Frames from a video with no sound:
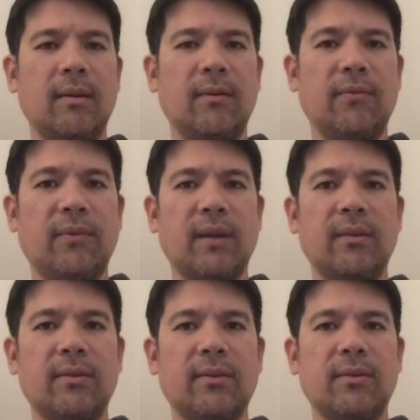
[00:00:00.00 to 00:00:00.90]
in
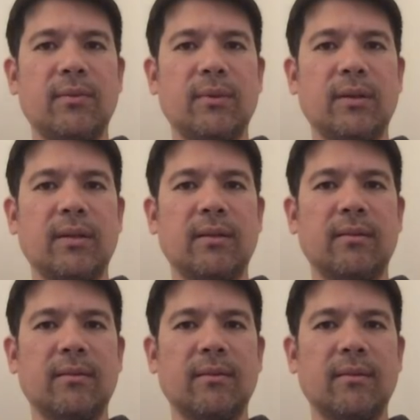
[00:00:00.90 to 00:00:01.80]
Finder, we're gonna
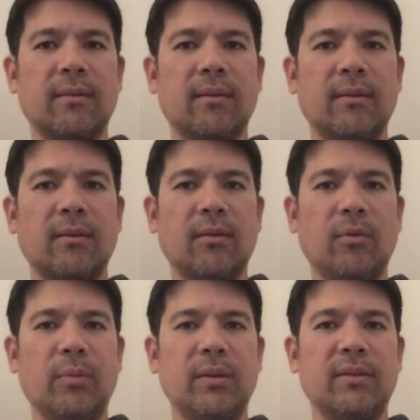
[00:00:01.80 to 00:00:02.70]

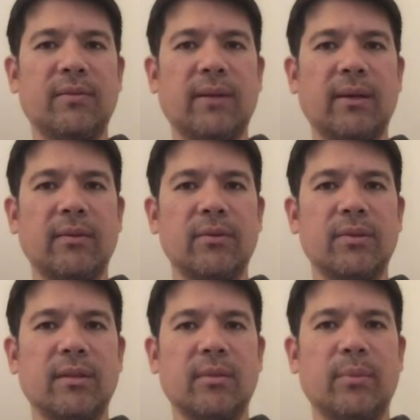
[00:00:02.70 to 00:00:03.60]
open this file
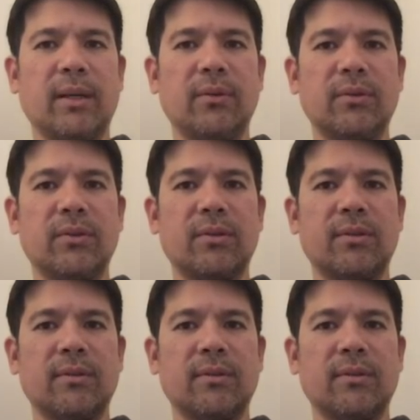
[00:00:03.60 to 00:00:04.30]
using our browser.